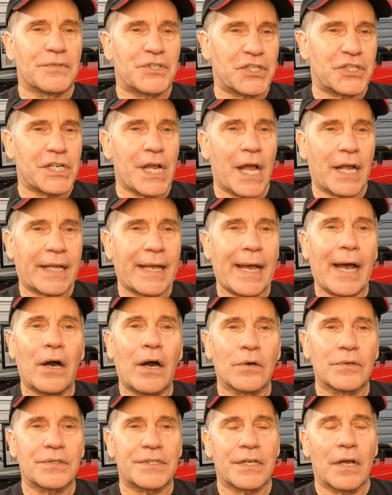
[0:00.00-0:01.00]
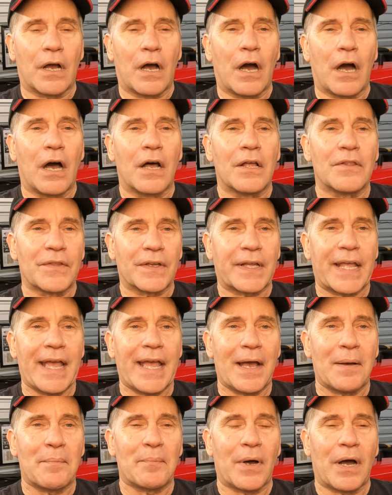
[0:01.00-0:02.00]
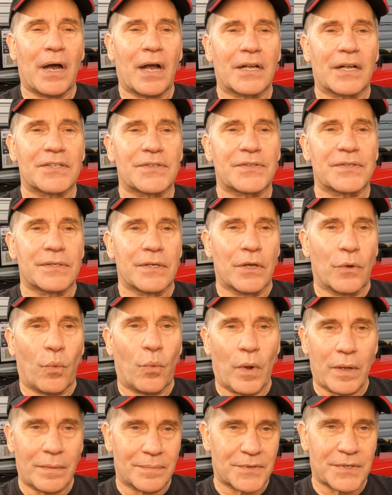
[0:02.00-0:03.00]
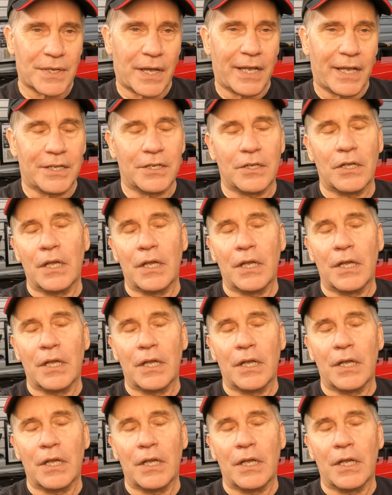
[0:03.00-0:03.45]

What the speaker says: check out on the Cambox website,